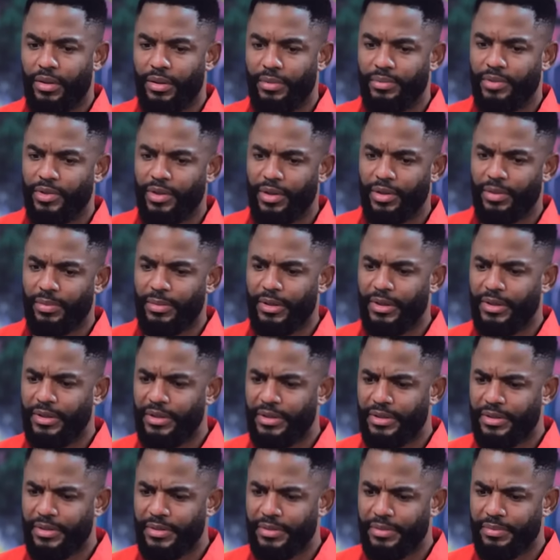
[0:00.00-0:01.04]
I'm sorry, ma.
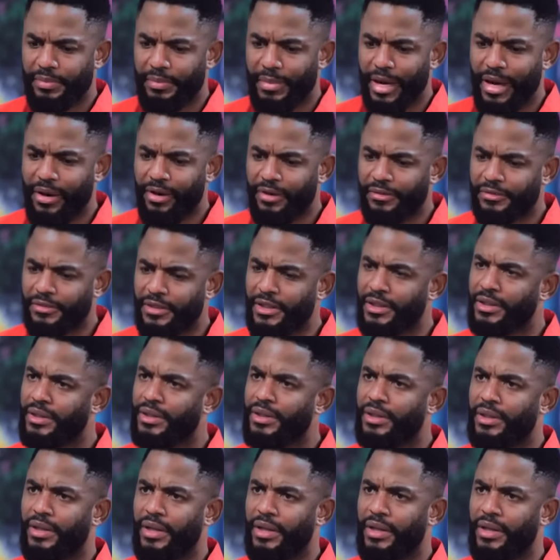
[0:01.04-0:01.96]
It's my off day.